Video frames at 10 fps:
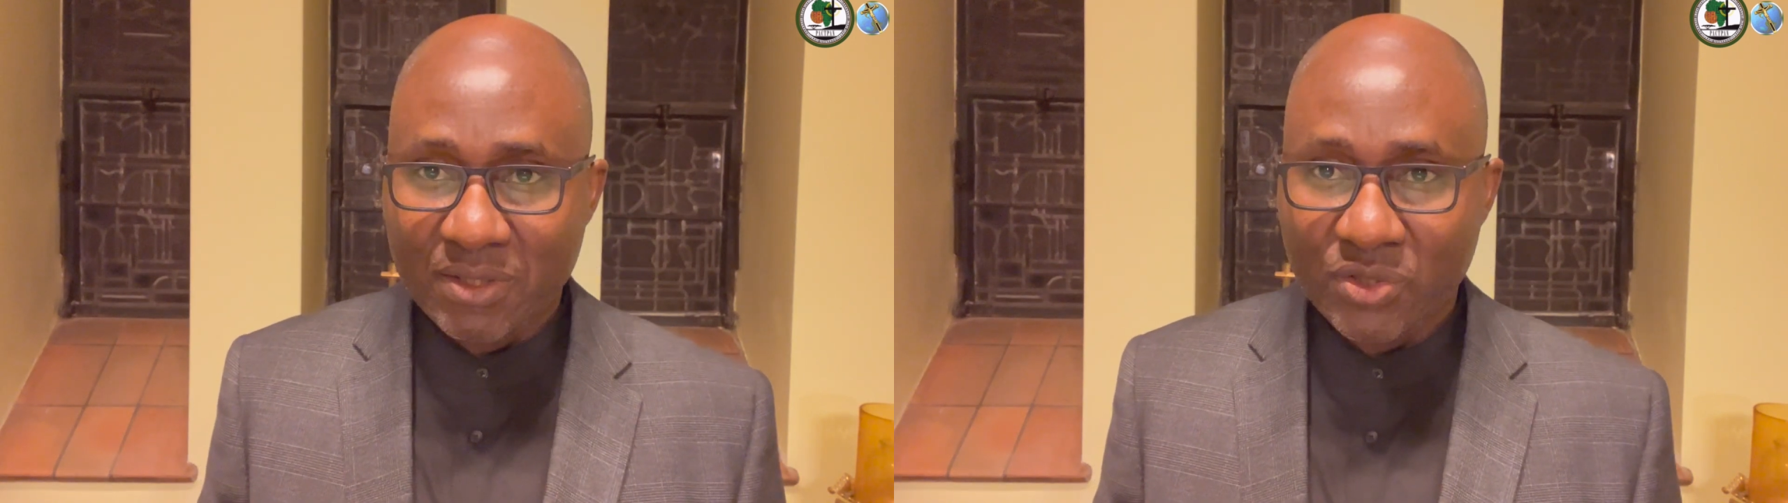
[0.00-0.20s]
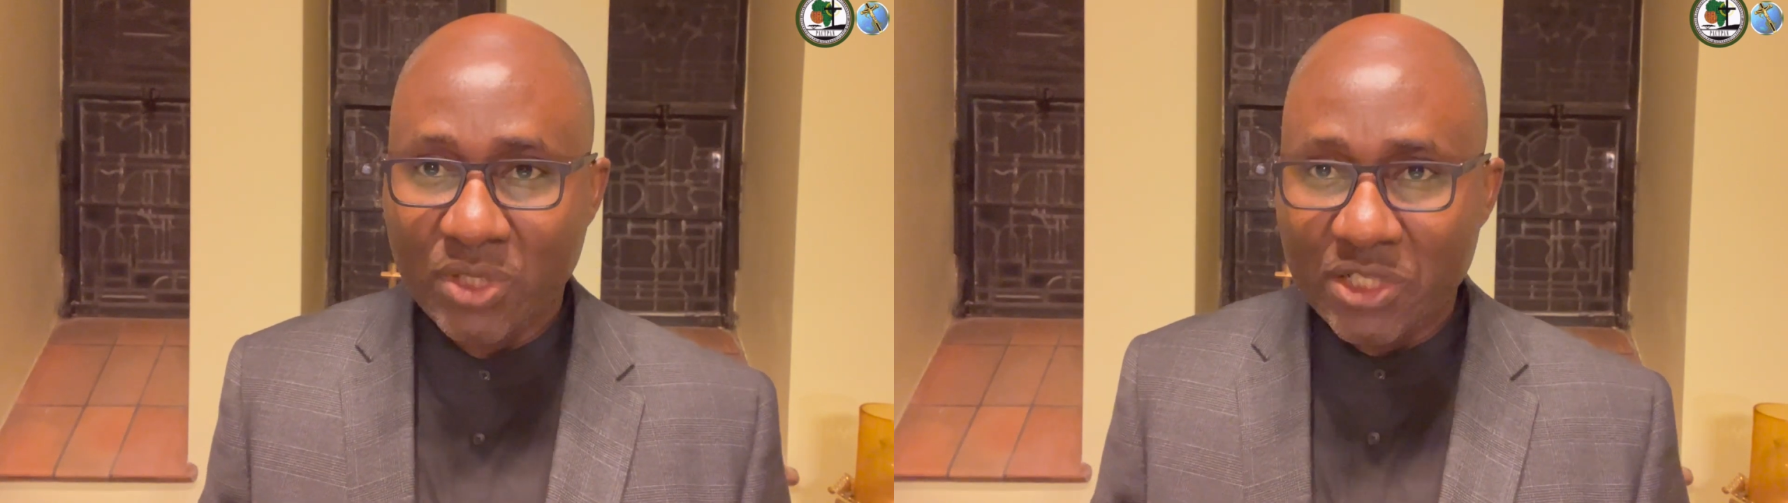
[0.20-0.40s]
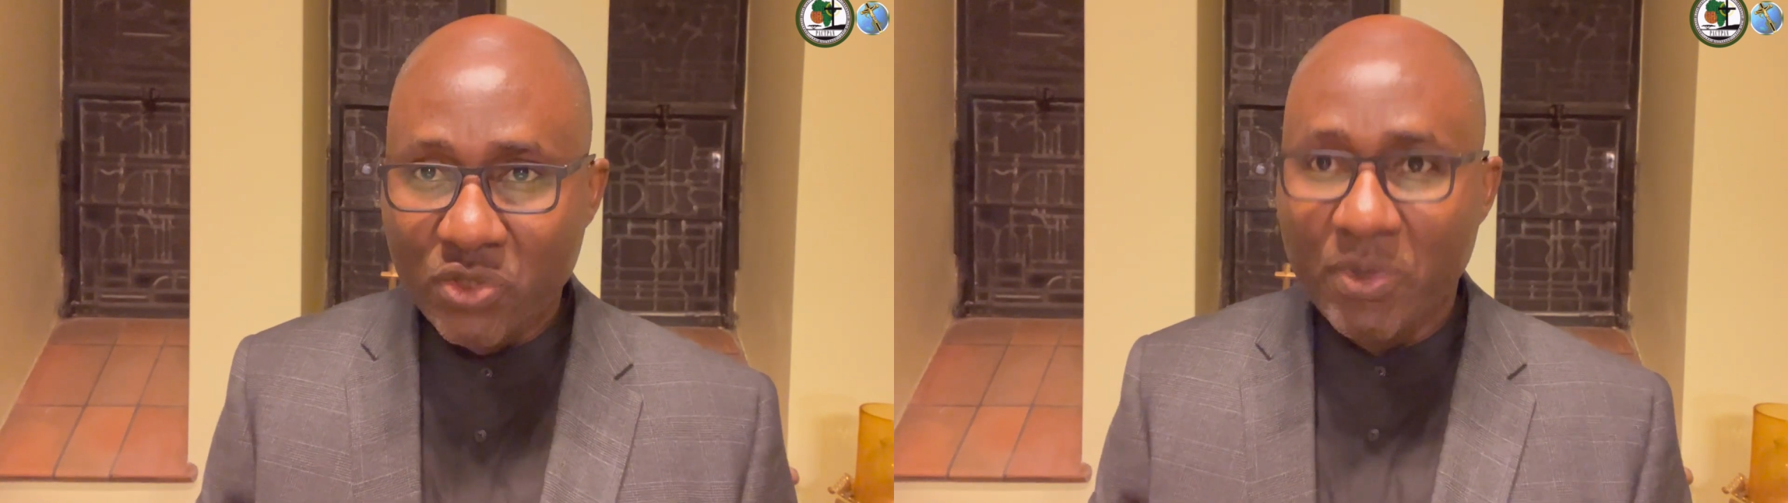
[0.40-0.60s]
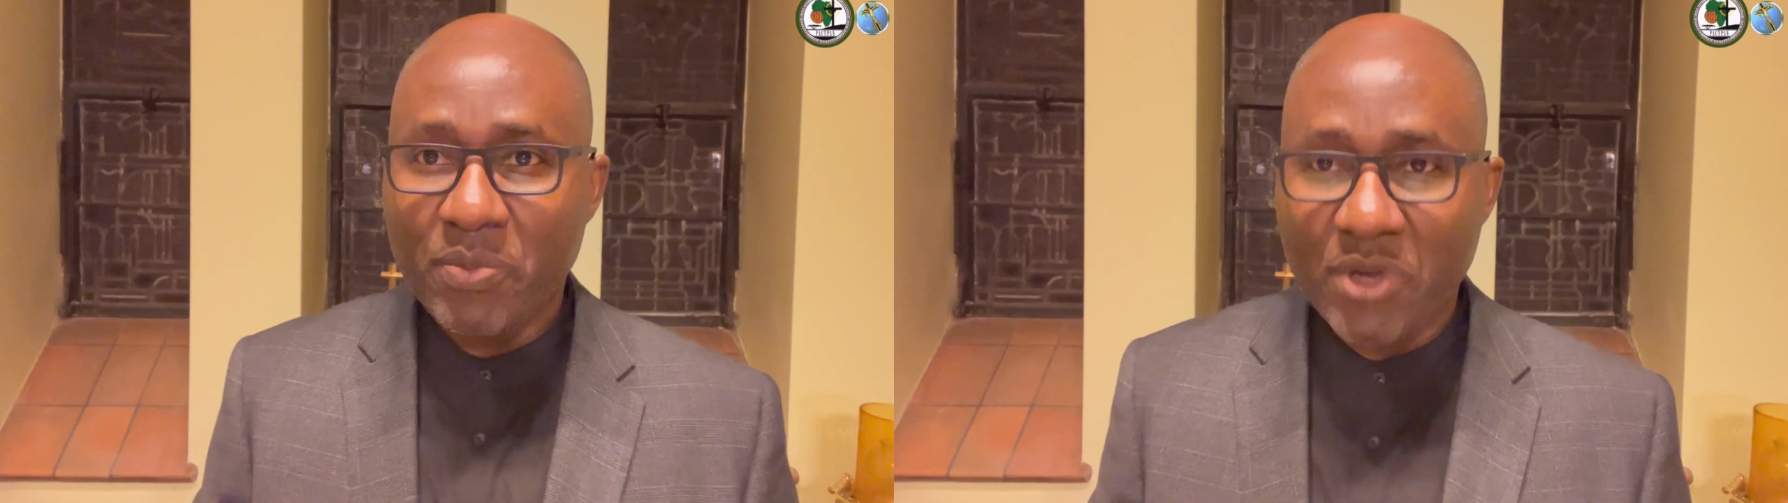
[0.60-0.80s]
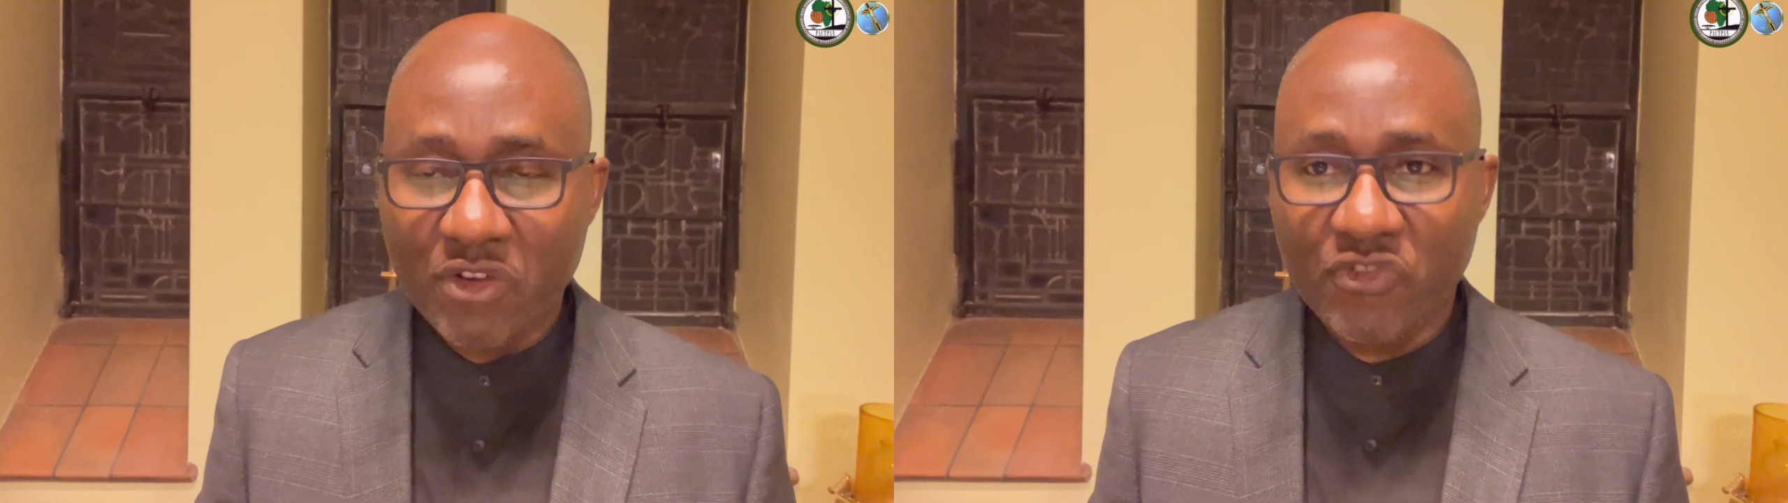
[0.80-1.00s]
so that you may
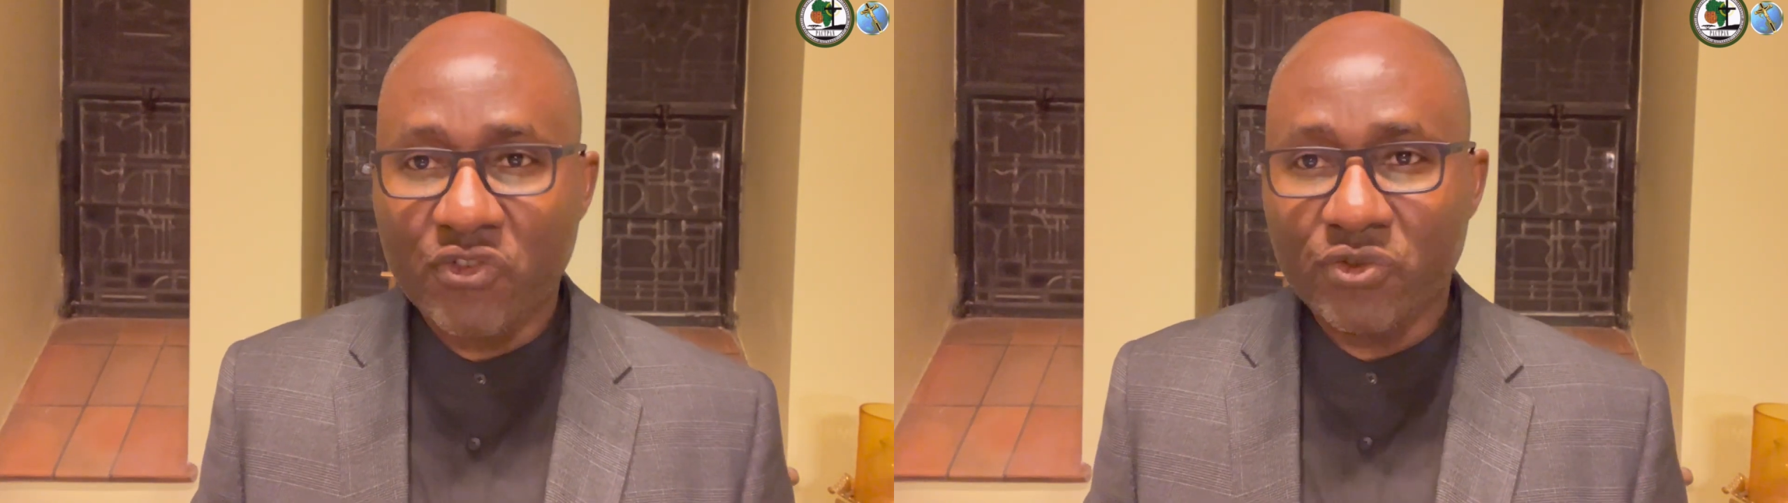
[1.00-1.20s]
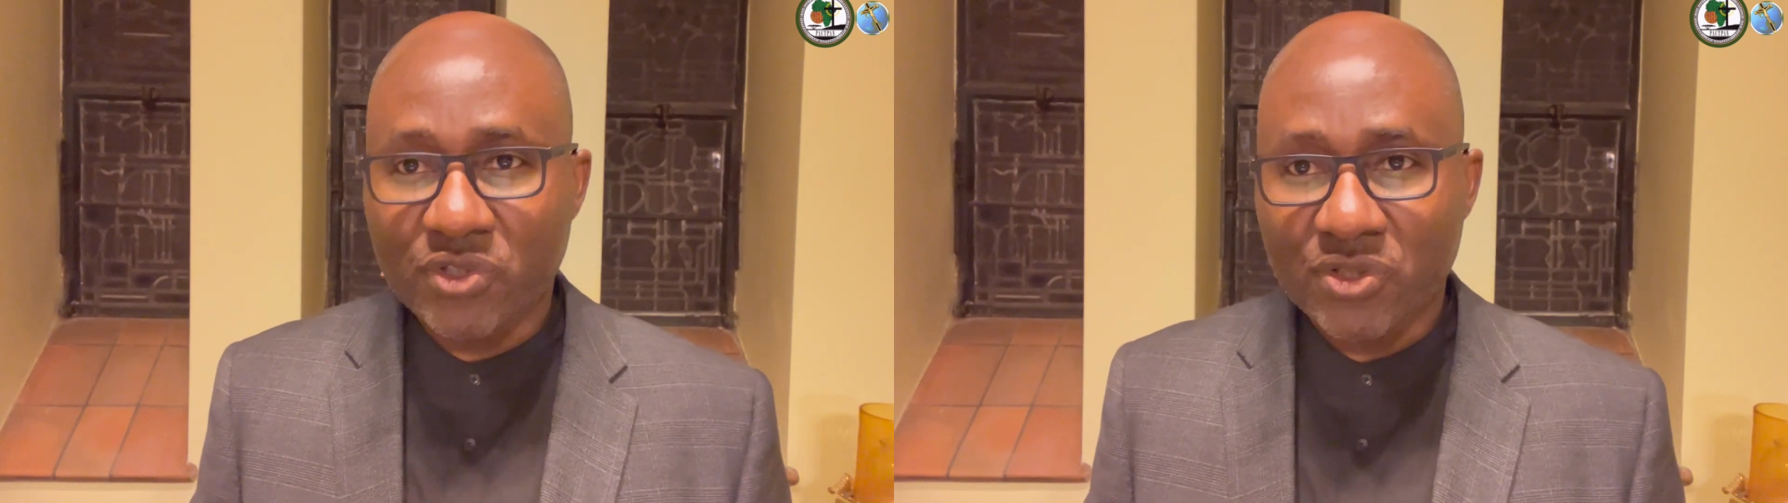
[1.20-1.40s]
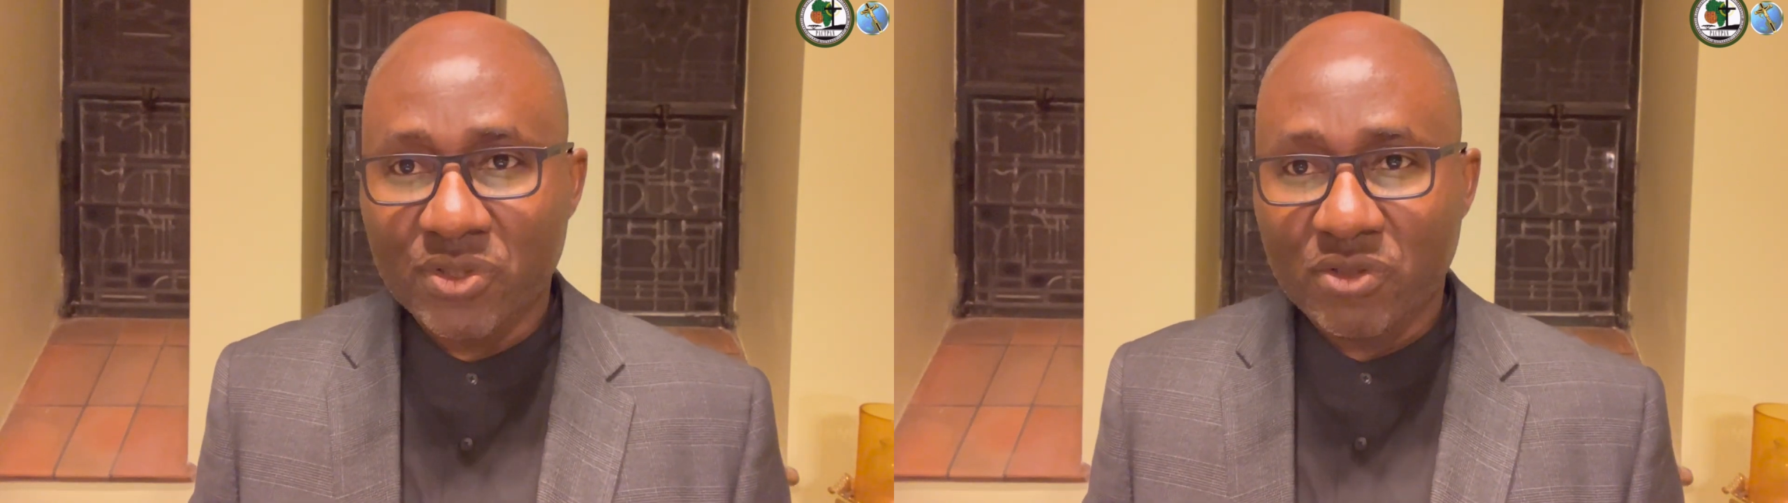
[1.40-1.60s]
bear fruit,